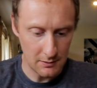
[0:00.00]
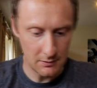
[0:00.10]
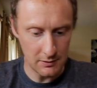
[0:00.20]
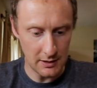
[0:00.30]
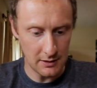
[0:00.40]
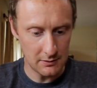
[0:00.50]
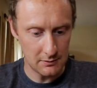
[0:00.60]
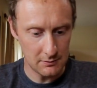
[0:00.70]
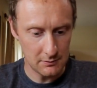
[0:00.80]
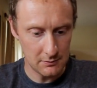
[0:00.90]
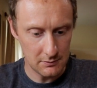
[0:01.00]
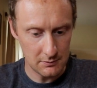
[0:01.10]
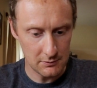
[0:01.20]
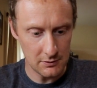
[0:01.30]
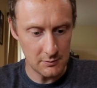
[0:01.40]
Okay,
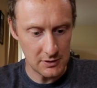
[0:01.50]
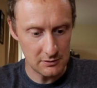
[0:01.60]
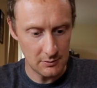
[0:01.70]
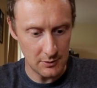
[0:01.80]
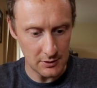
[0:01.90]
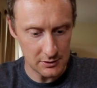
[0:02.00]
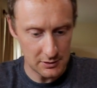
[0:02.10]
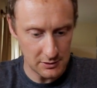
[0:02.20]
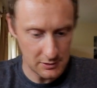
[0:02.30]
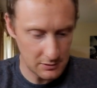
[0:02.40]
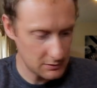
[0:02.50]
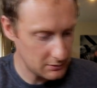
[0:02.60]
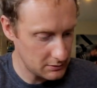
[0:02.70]
so the mystery box is